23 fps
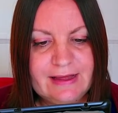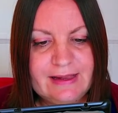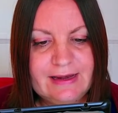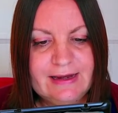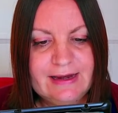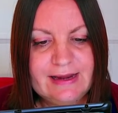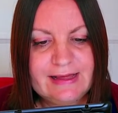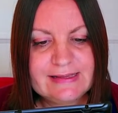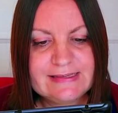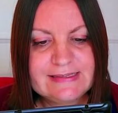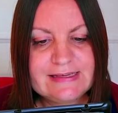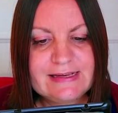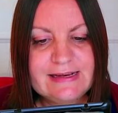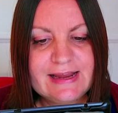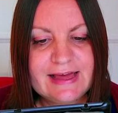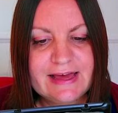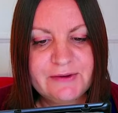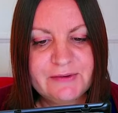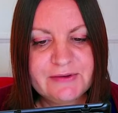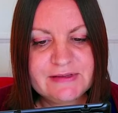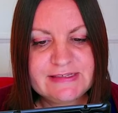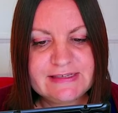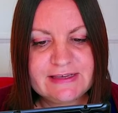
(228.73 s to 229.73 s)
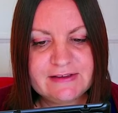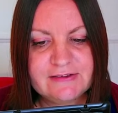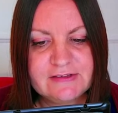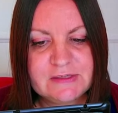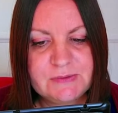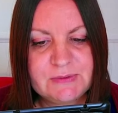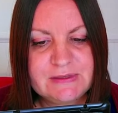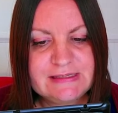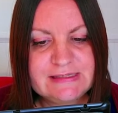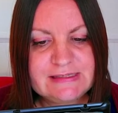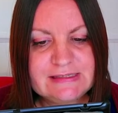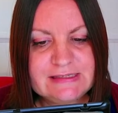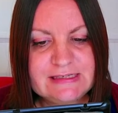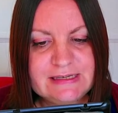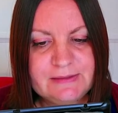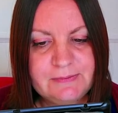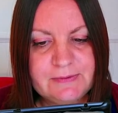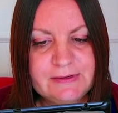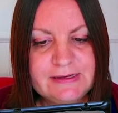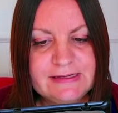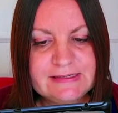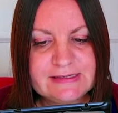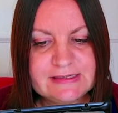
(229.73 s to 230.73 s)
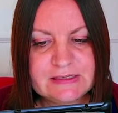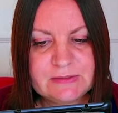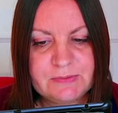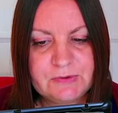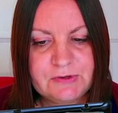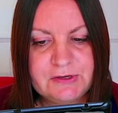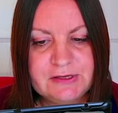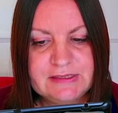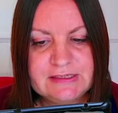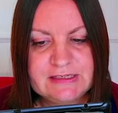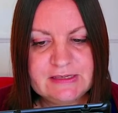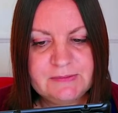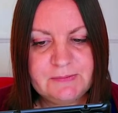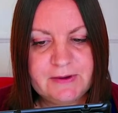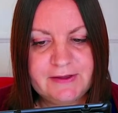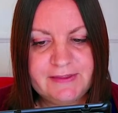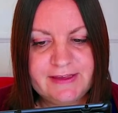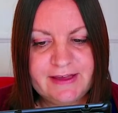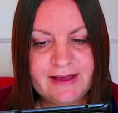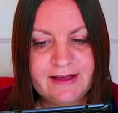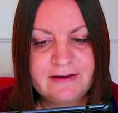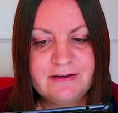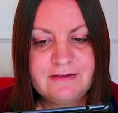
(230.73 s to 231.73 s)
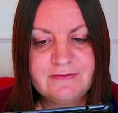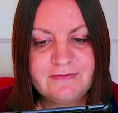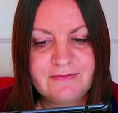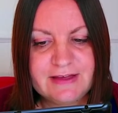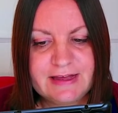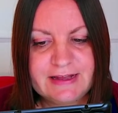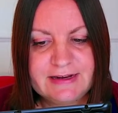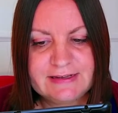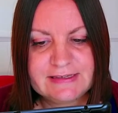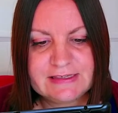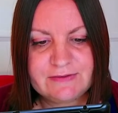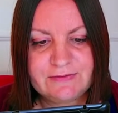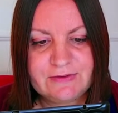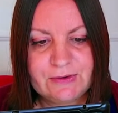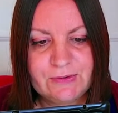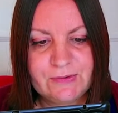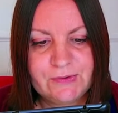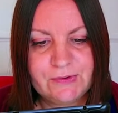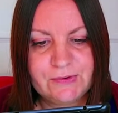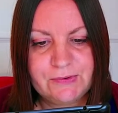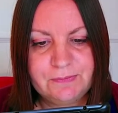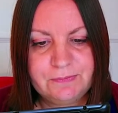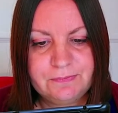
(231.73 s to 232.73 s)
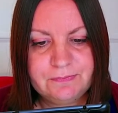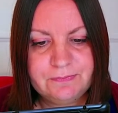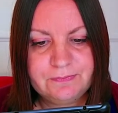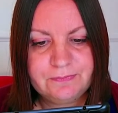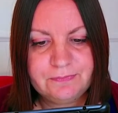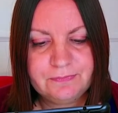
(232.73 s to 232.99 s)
and let's allow ourselves to be deeply disappointed by the unfairness of it all."